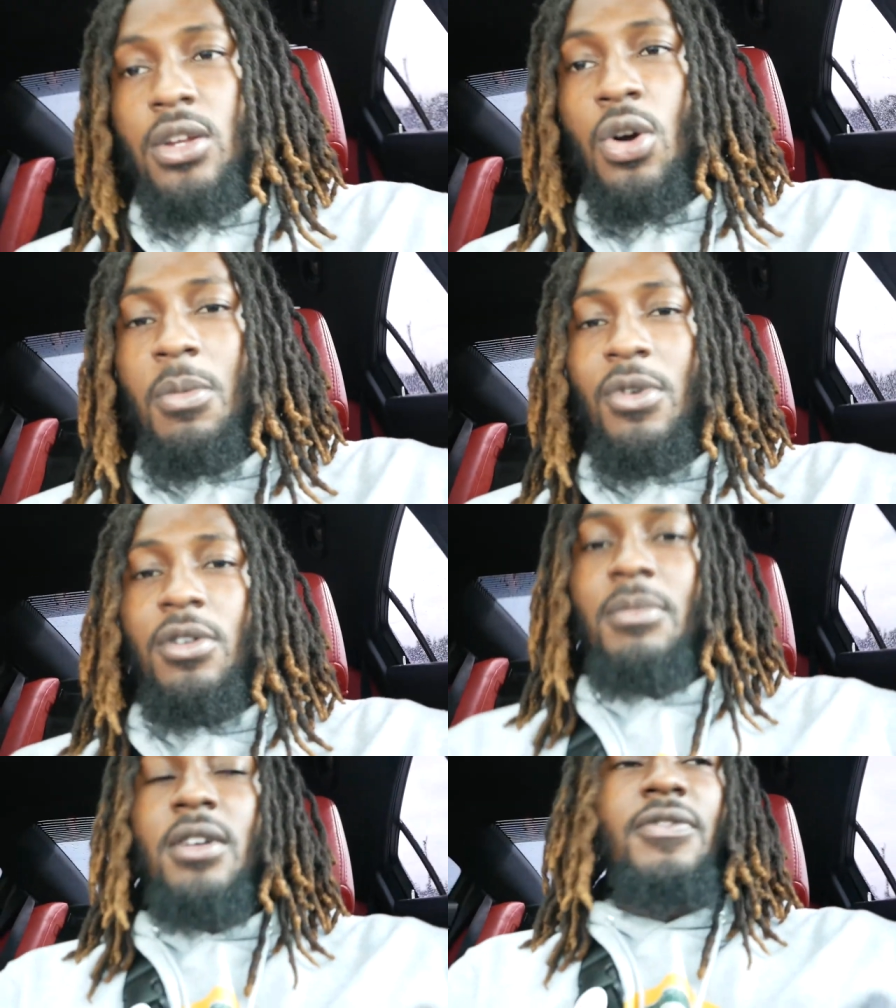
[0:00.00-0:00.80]
no
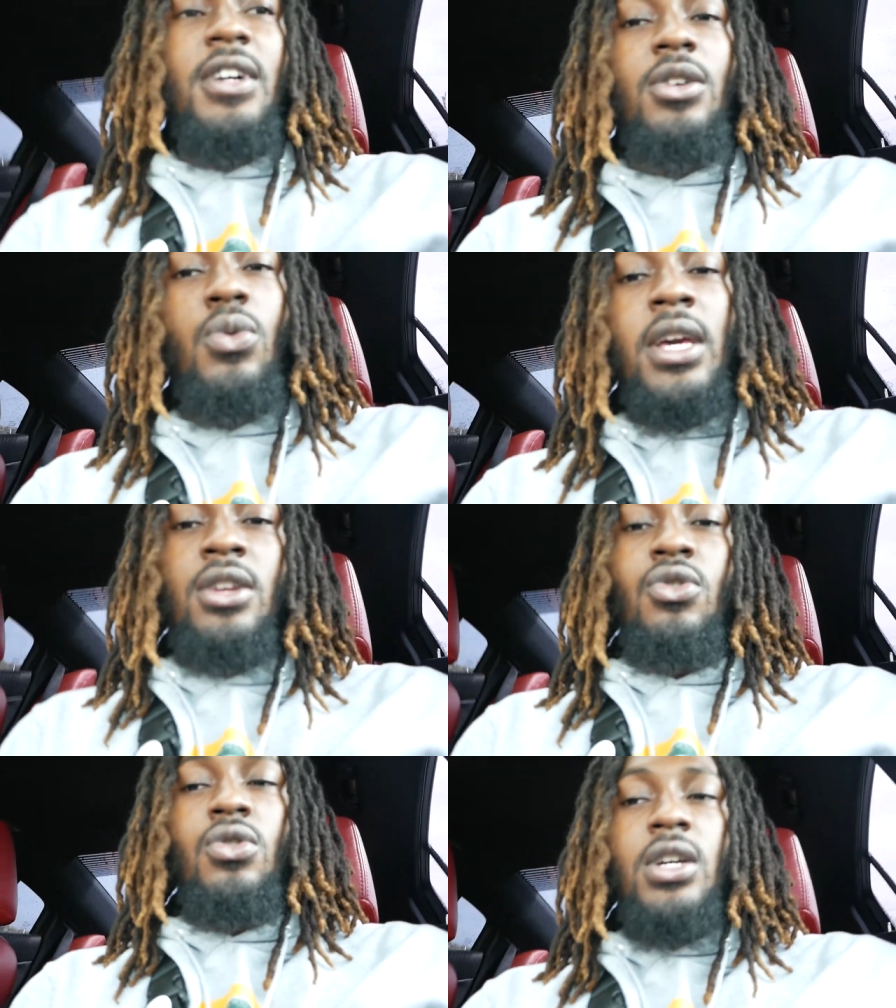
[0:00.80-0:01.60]
more motherfucking
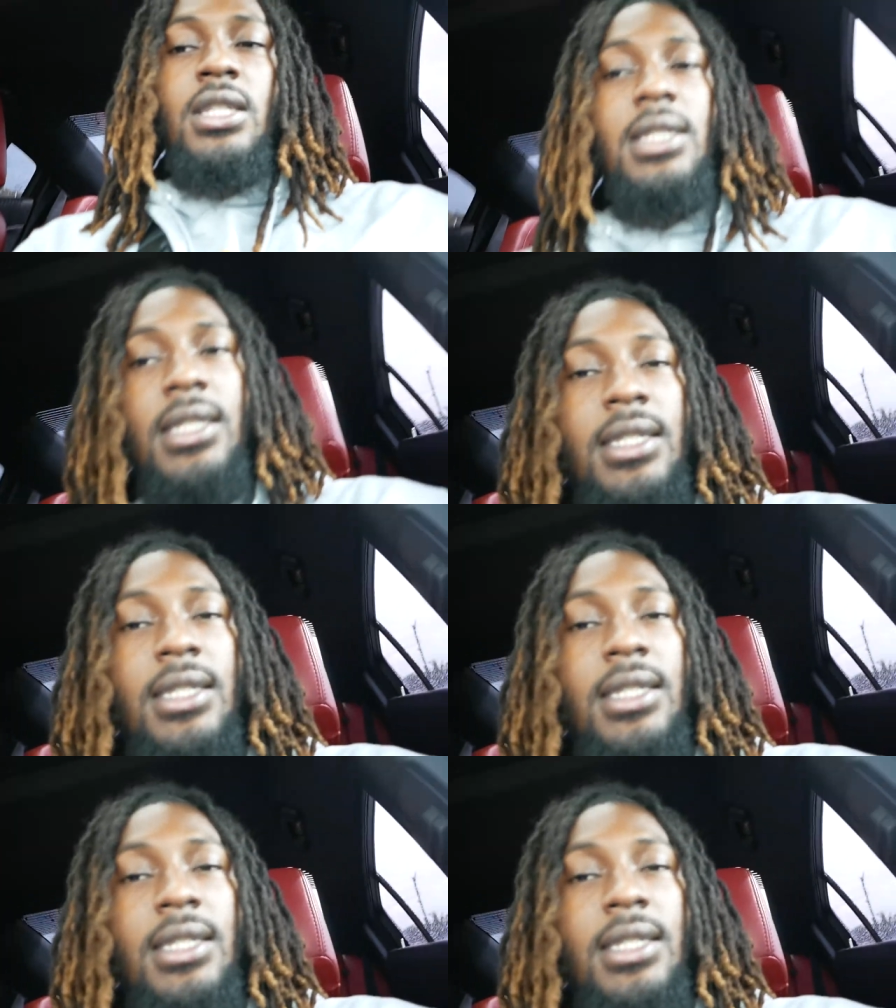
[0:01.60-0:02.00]
wind noise.